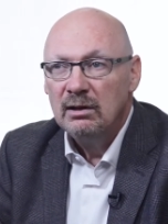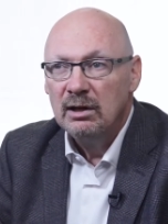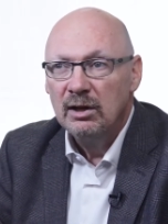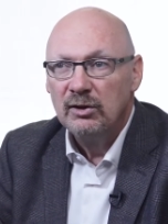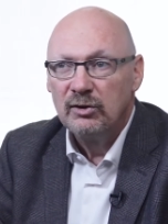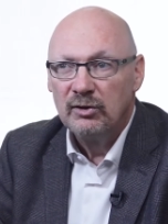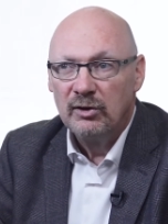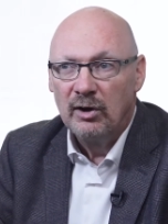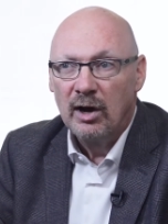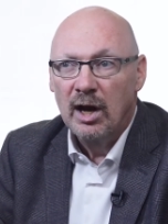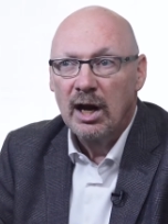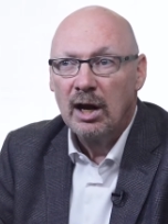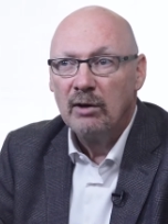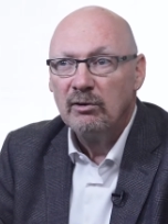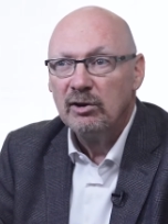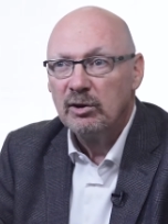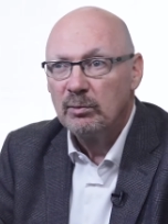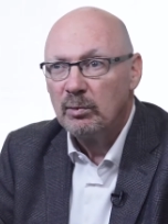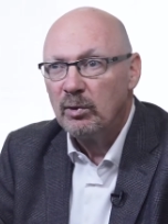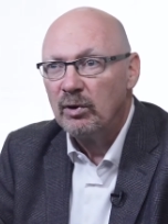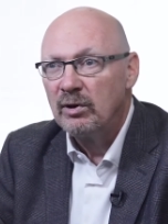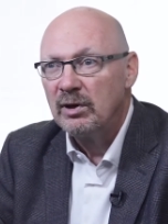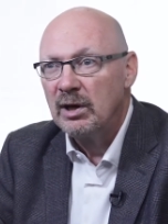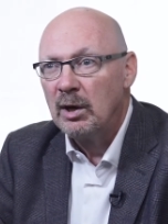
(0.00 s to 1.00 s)
It's not
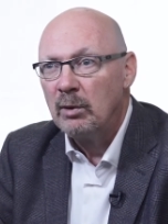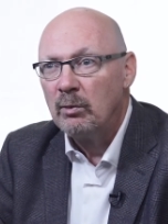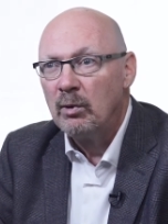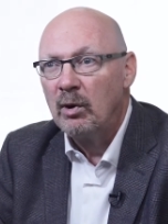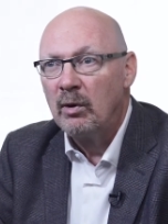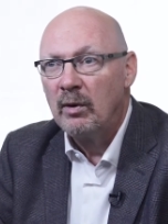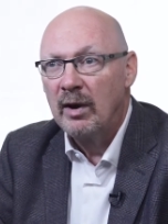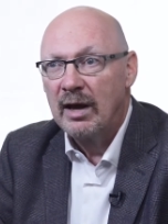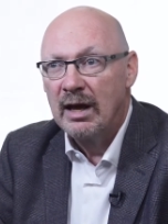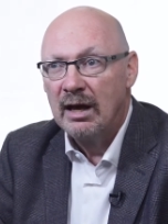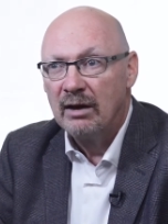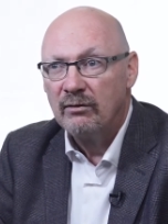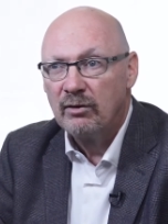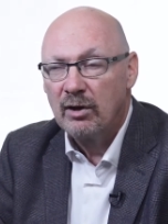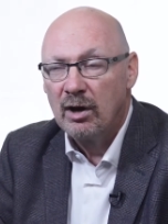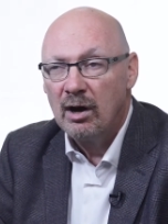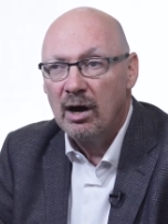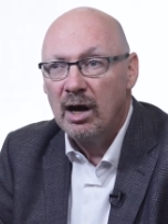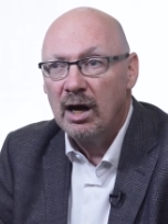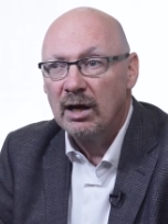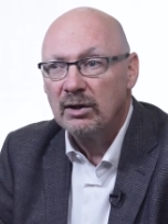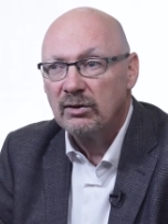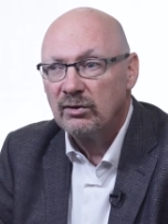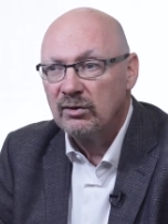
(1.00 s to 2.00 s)
always pertinent where I have
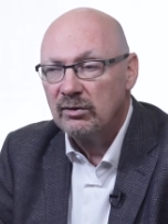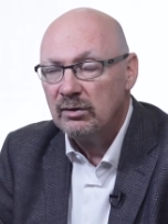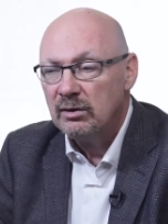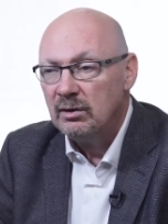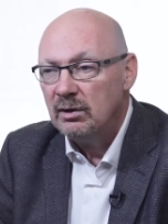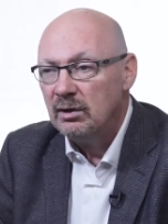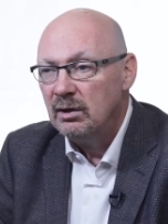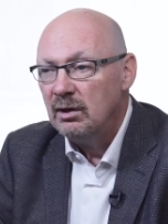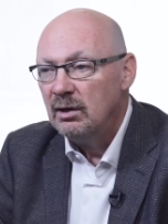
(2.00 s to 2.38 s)
COTS,